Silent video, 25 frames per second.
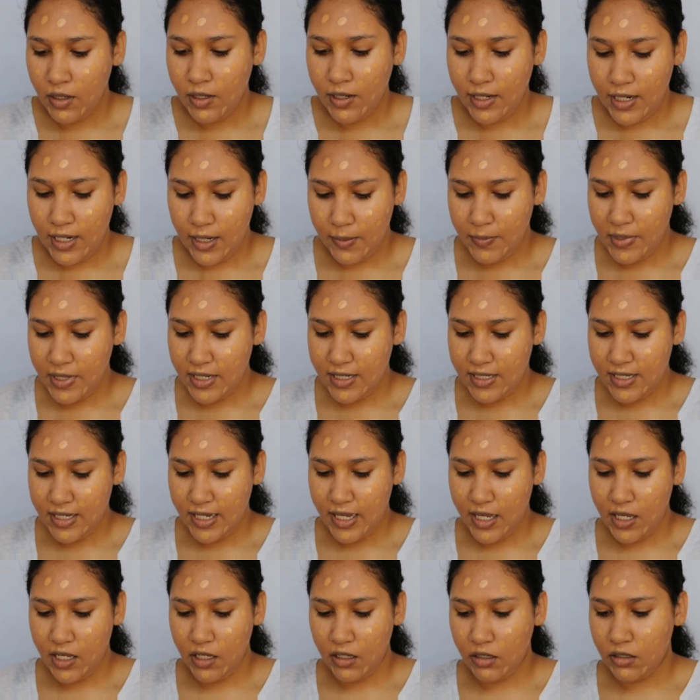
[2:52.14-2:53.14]
now I'm going to
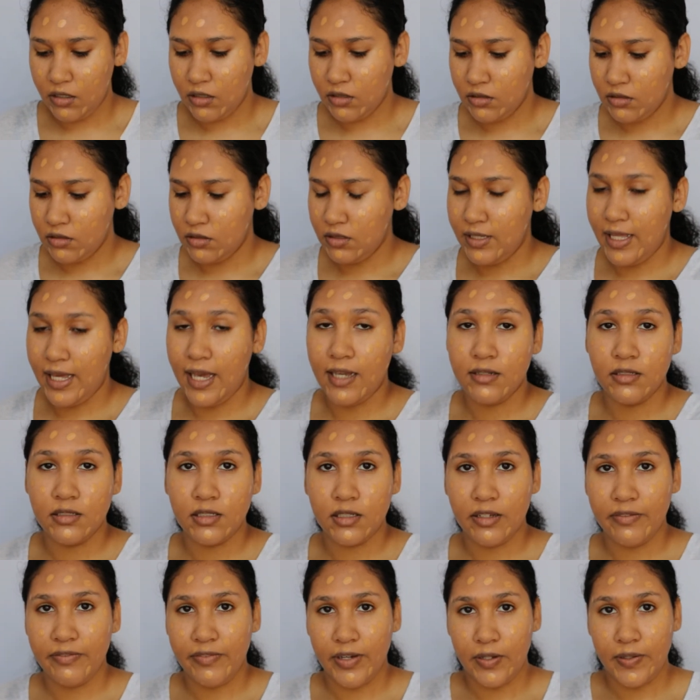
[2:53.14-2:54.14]
take that
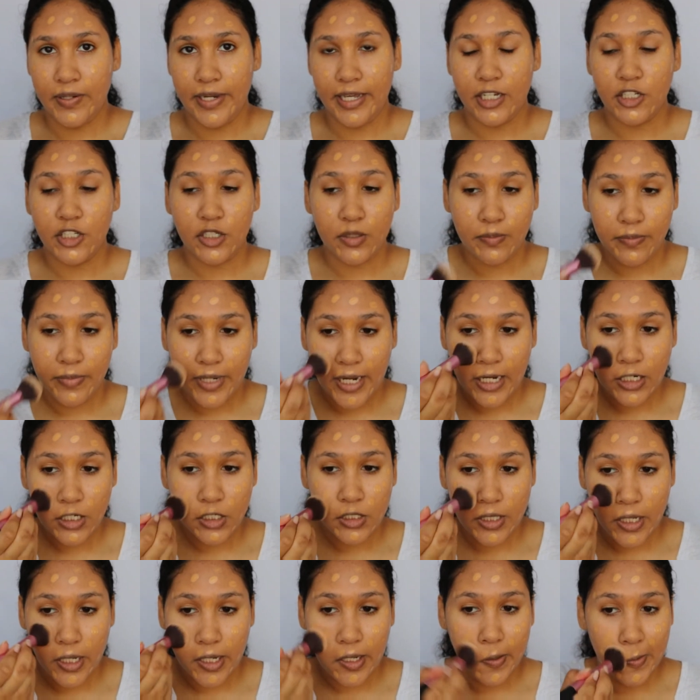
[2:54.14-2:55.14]
foundation
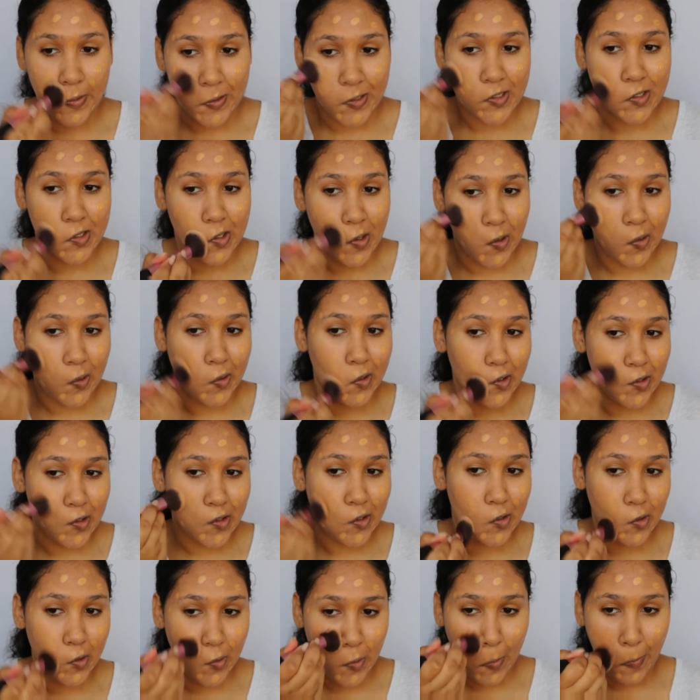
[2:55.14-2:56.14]
brush and I'm just going
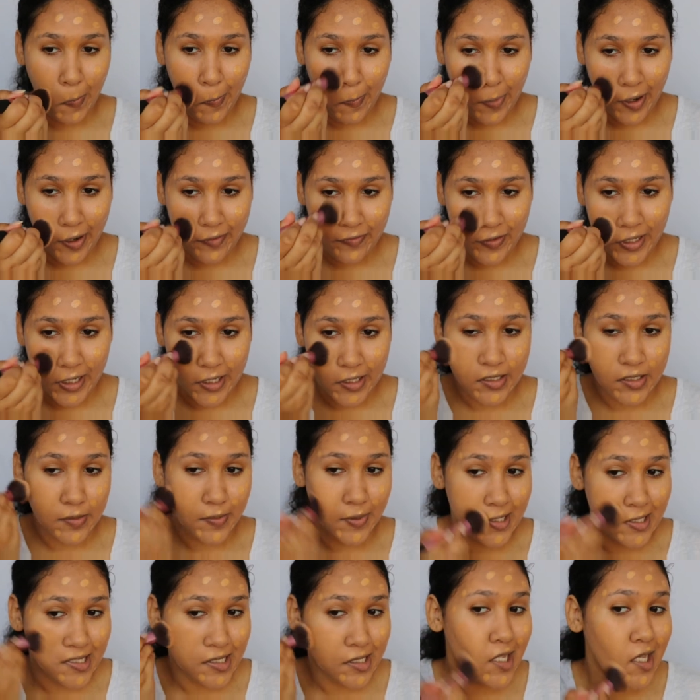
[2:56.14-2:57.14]
to buff it into
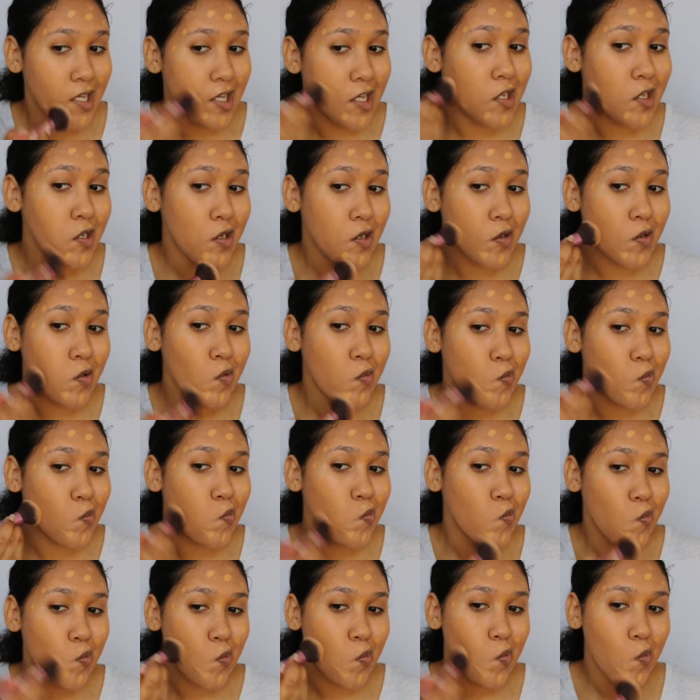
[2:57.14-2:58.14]
my skin,
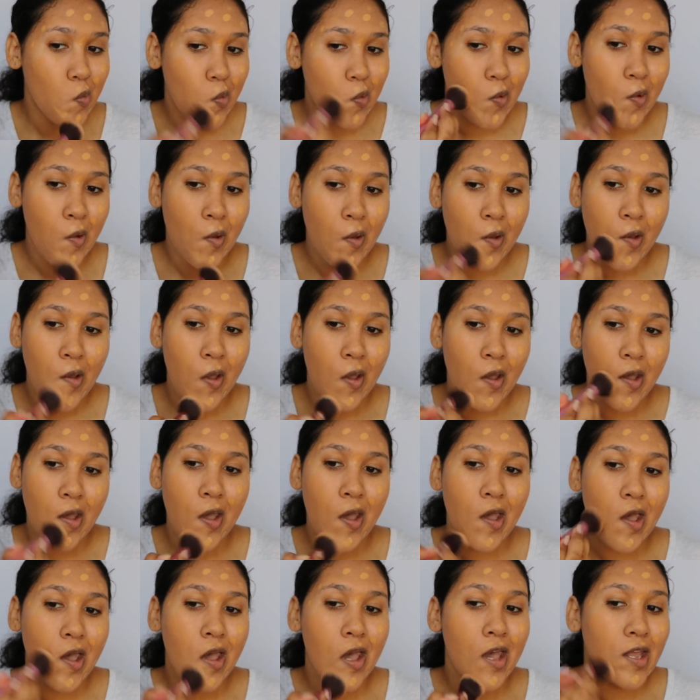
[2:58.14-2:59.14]

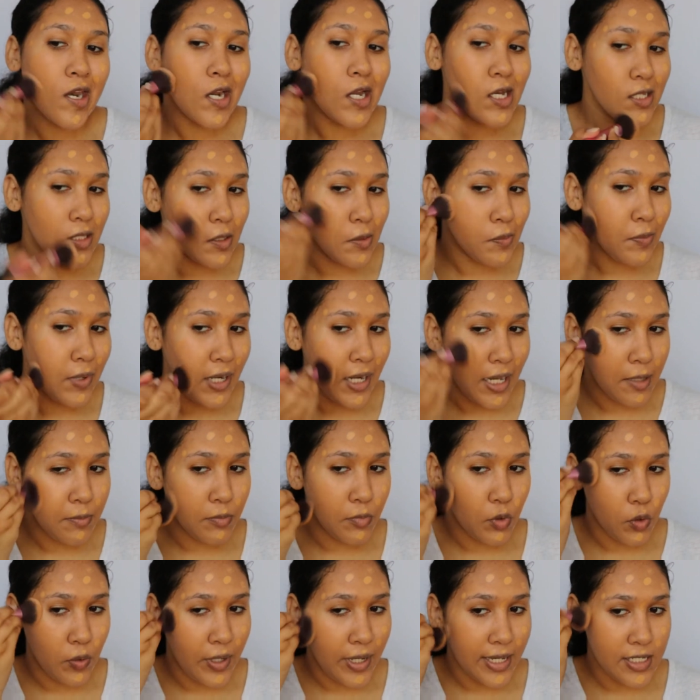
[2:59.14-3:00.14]
and I'll apply
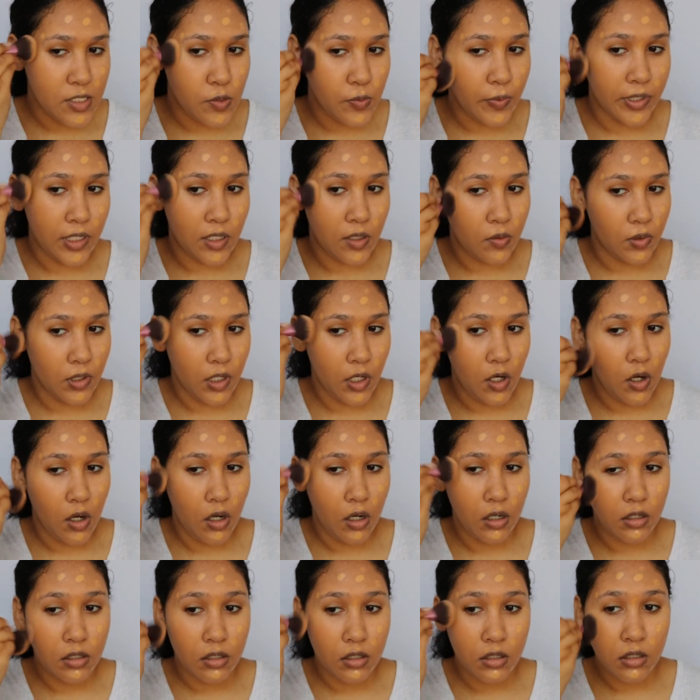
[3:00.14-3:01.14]
more as we go
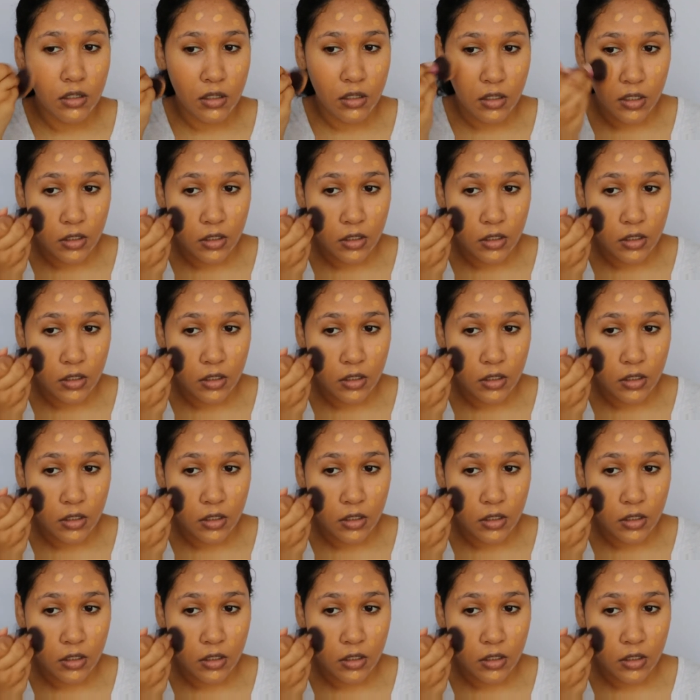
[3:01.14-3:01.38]
along,